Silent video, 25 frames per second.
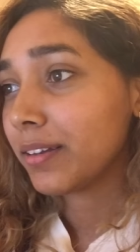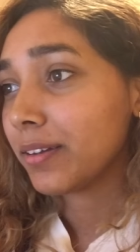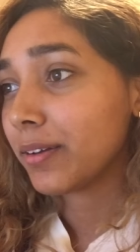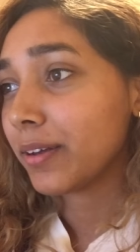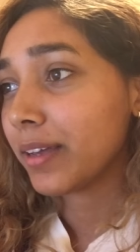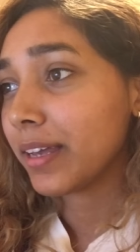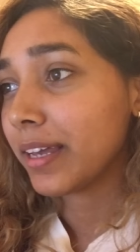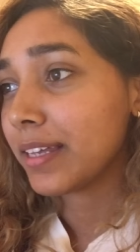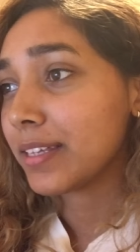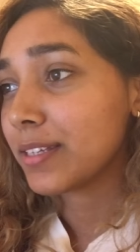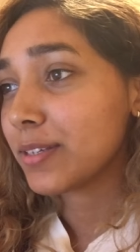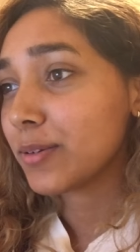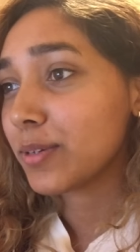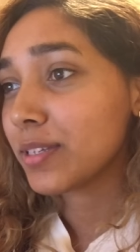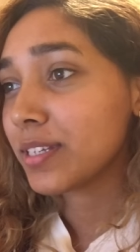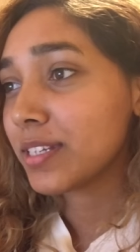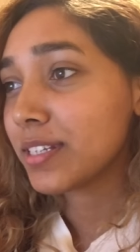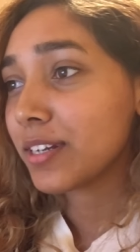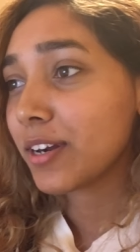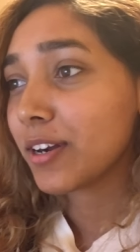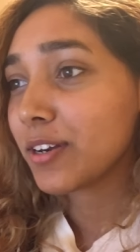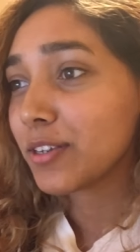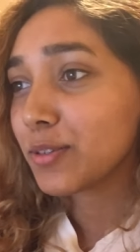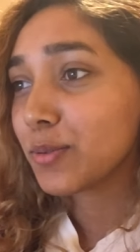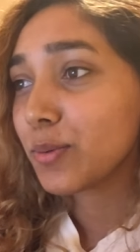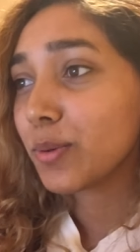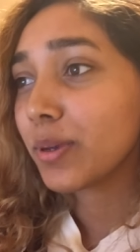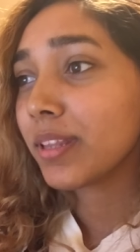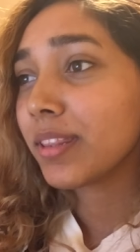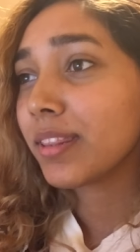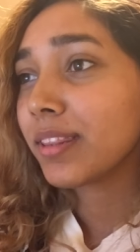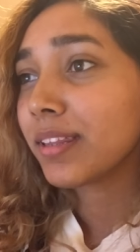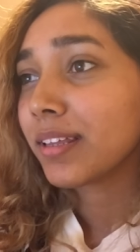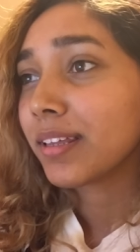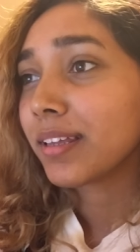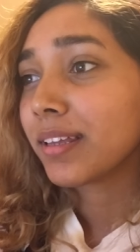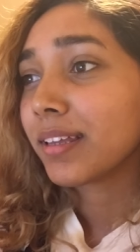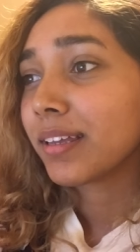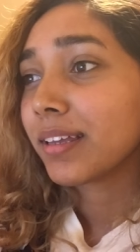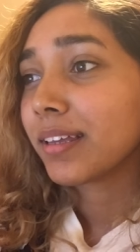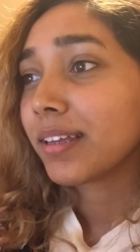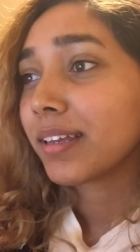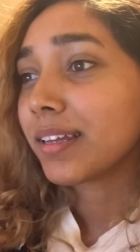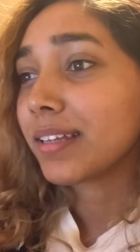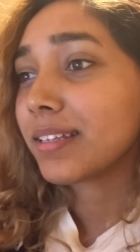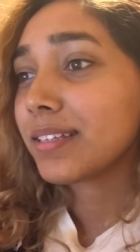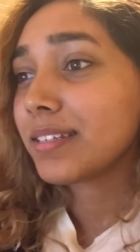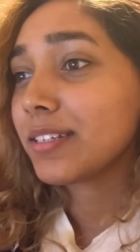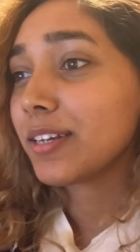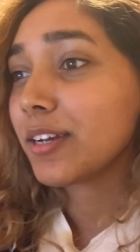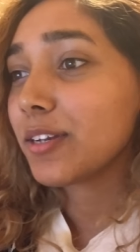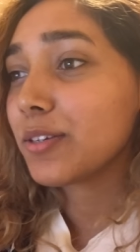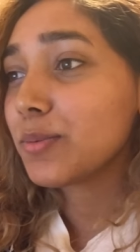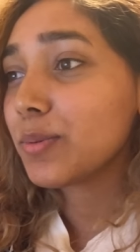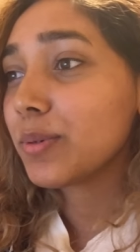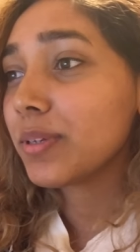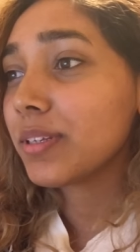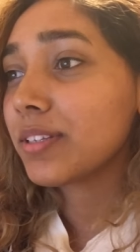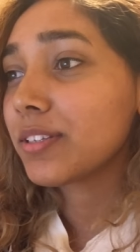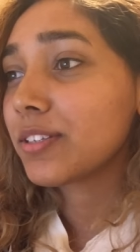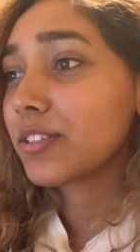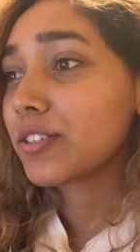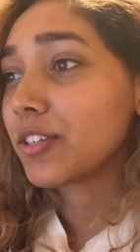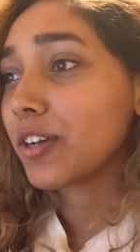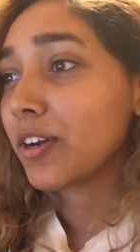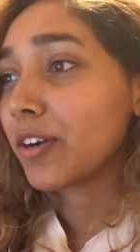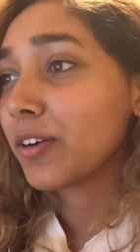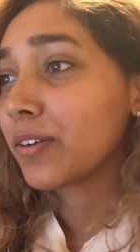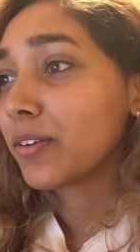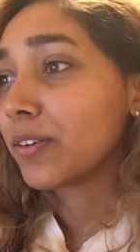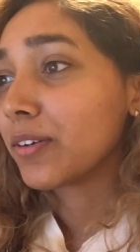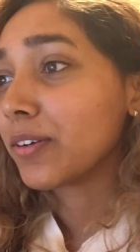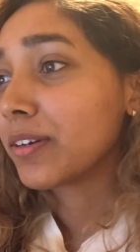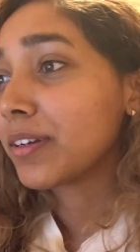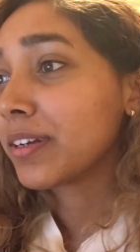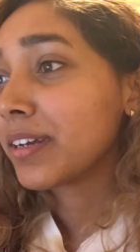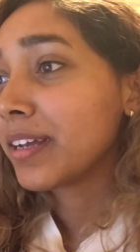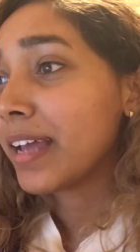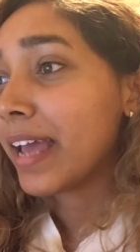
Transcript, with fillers: Okay, so it starts with Jungkook,